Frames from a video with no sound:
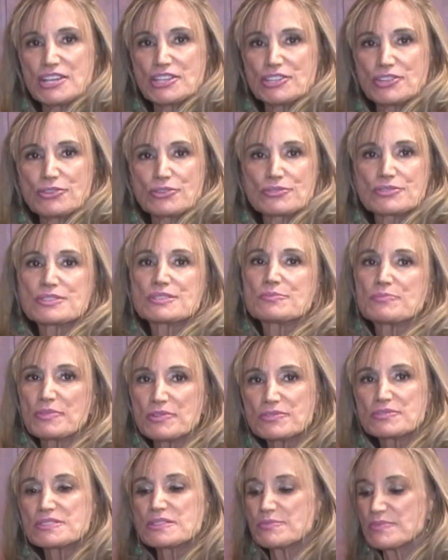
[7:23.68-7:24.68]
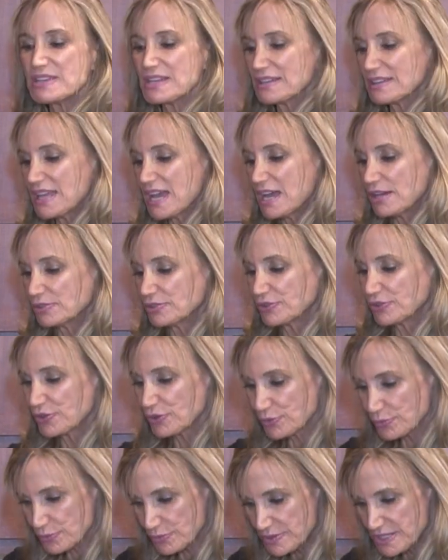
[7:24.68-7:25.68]
you're supposed to be allowed
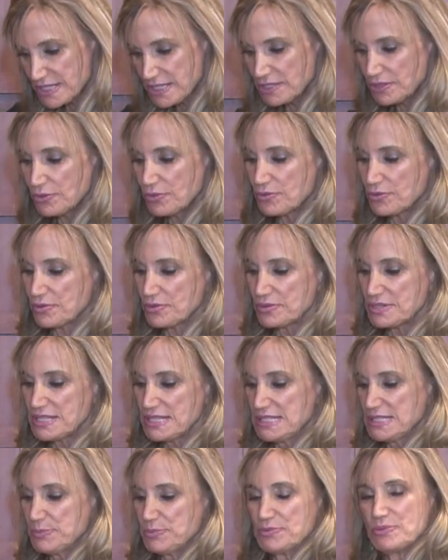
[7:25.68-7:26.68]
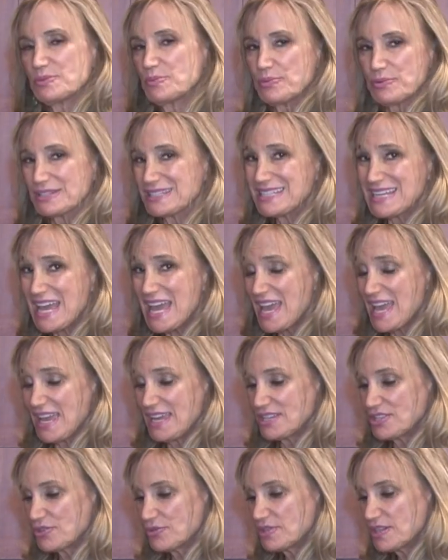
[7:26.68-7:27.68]
3/4 teaspoons per
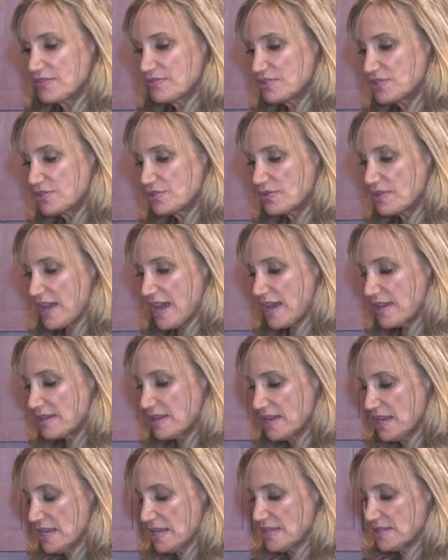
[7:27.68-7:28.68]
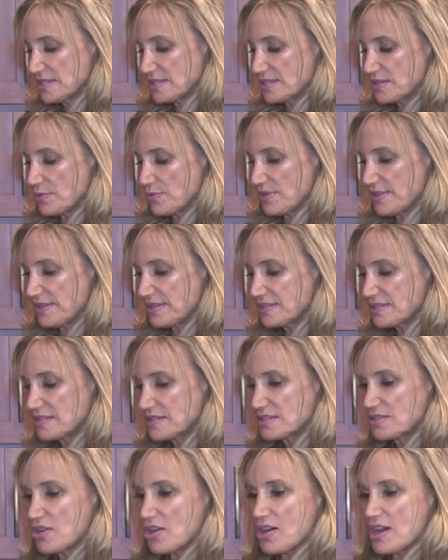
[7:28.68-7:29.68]
day. Don't even do that. So when this
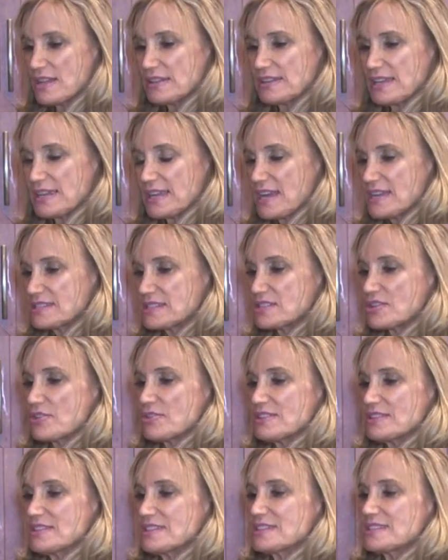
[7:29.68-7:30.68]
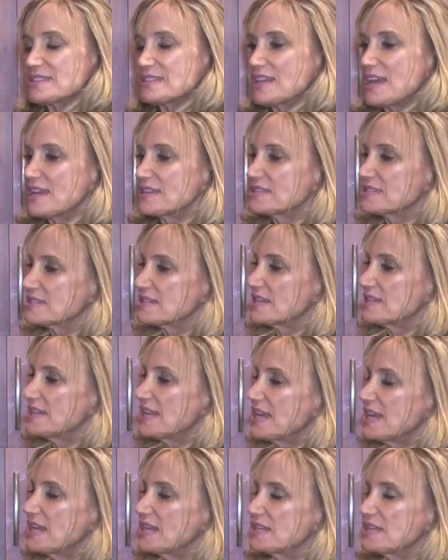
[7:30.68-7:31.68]
is gone, like I started this last
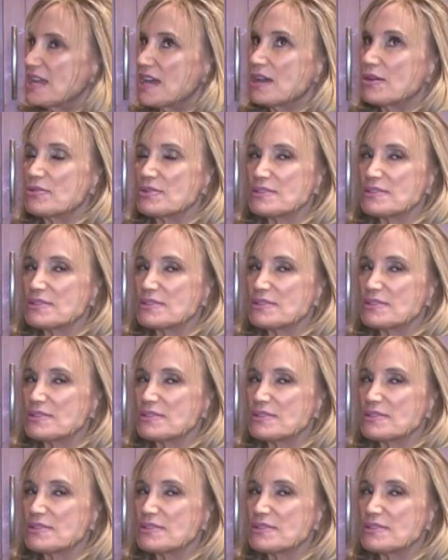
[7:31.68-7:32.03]
Sunday and now